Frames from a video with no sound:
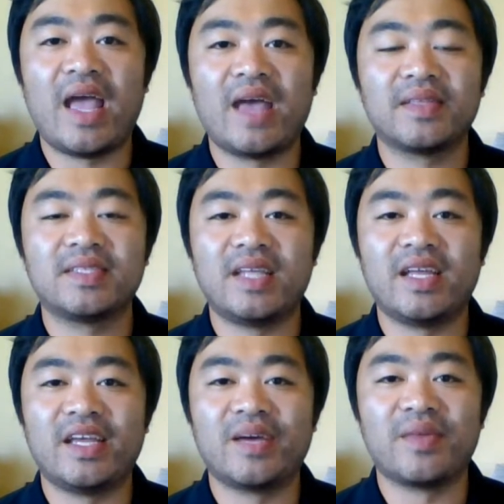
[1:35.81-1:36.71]
and the
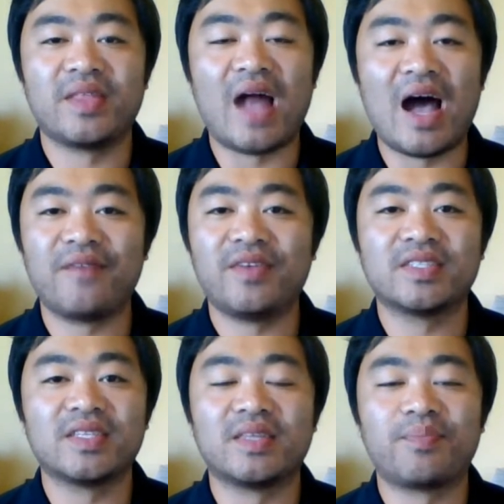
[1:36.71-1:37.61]
stadium, and then
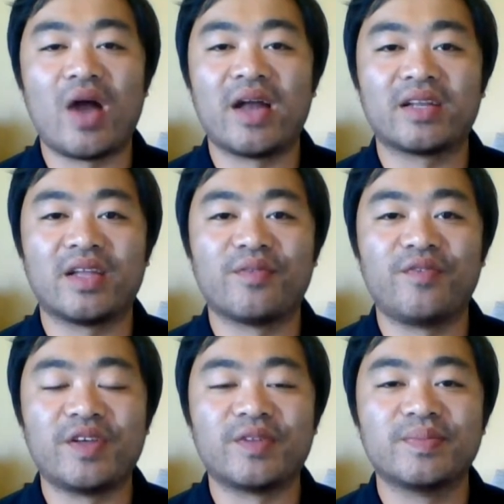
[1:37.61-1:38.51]
obviously the product on the field.